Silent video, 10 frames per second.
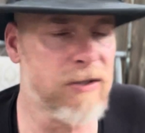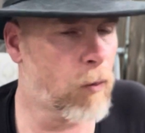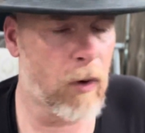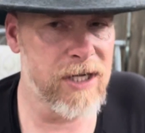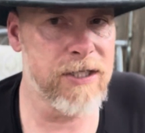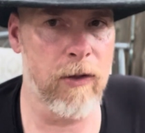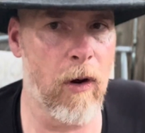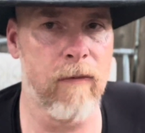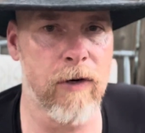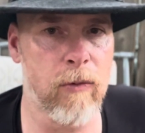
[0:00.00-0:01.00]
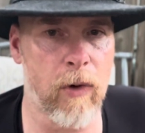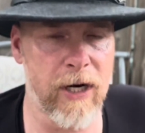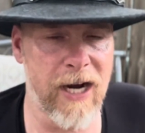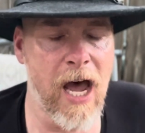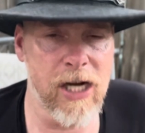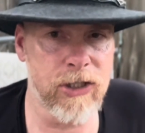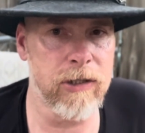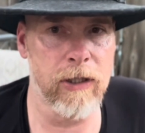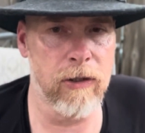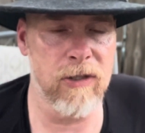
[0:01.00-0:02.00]
whatsoever to what it
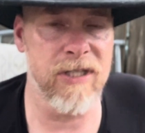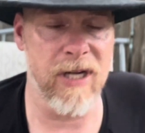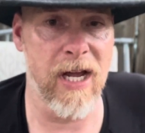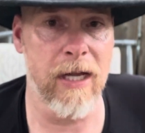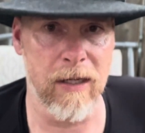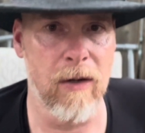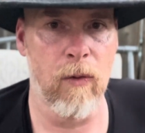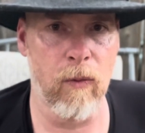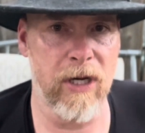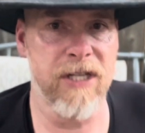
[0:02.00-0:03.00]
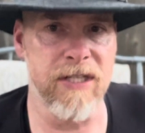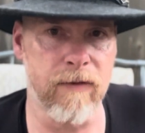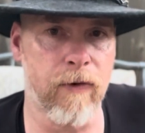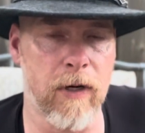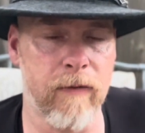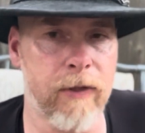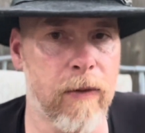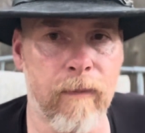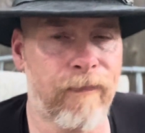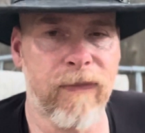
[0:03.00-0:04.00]
actually looks like when it's in front of you.
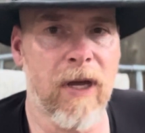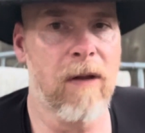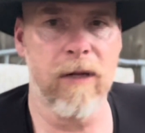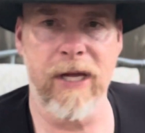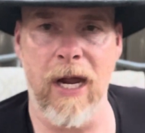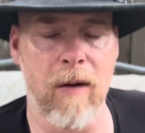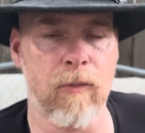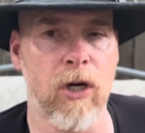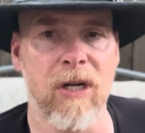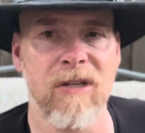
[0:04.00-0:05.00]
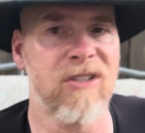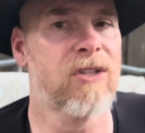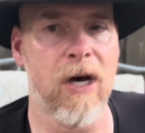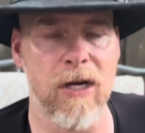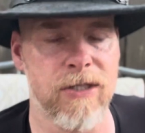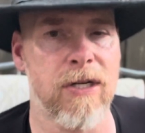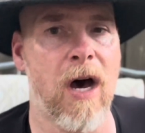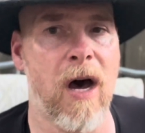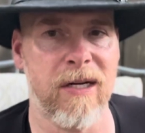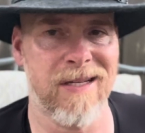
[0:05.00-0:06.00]
The camera does
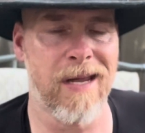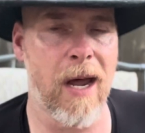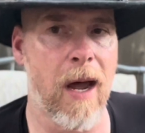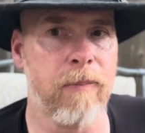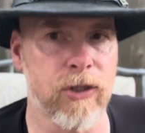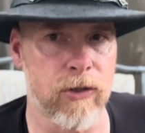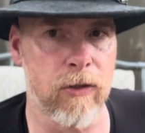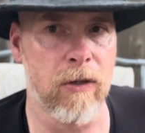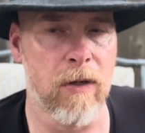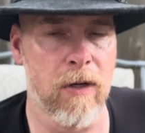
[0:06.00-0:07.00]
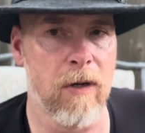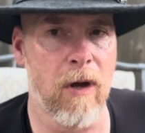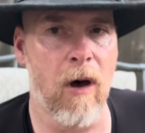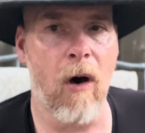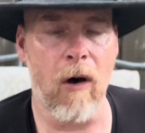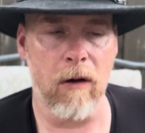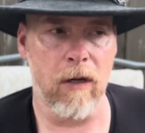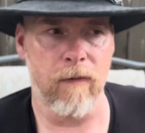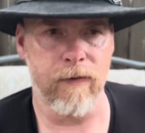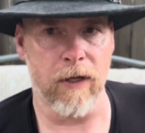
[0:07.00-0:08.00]
not capture all
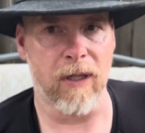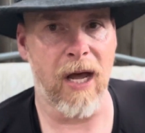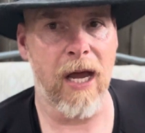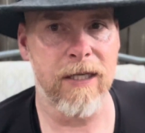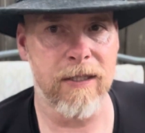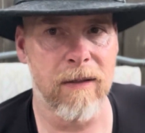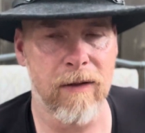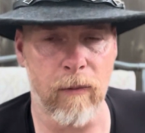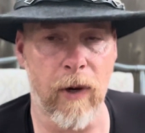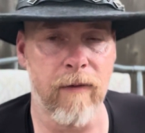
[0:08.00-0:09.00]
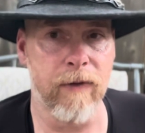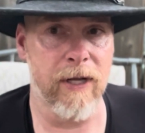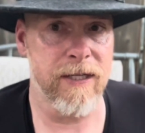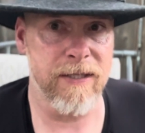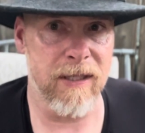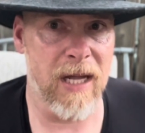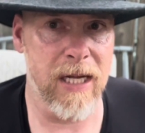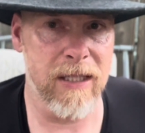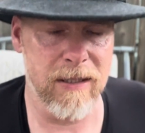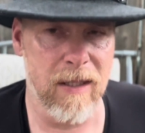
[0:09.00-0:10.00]
of the light, the wavelengths of light
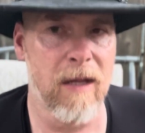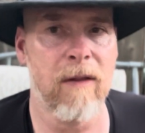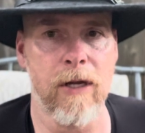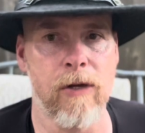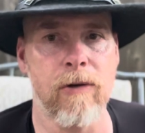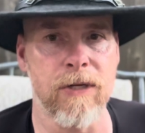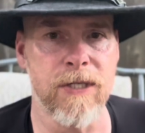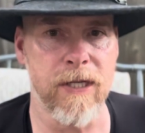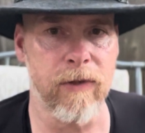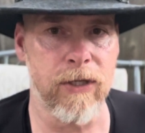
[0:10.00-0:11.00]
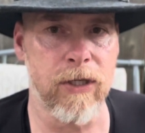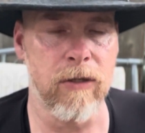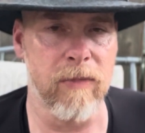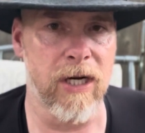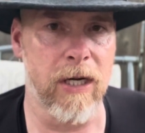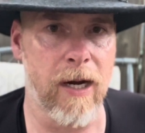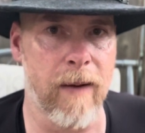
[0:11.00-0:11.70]
that you can see with the human eye.